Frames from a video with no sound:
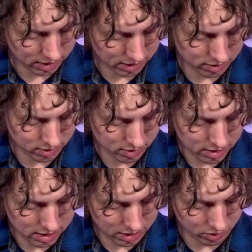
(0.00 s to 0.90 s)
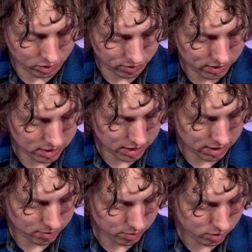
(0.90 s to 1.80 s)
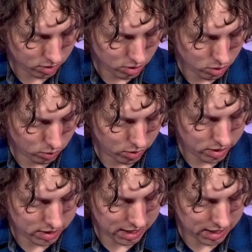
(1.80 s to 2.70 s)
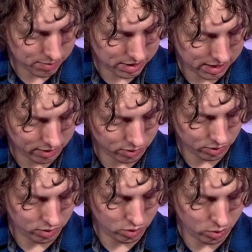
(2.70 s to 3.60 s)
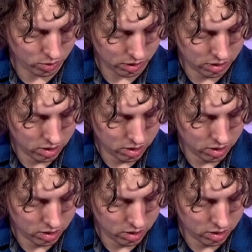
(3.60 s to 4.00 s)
and a servant named Rhoda came and answered the door.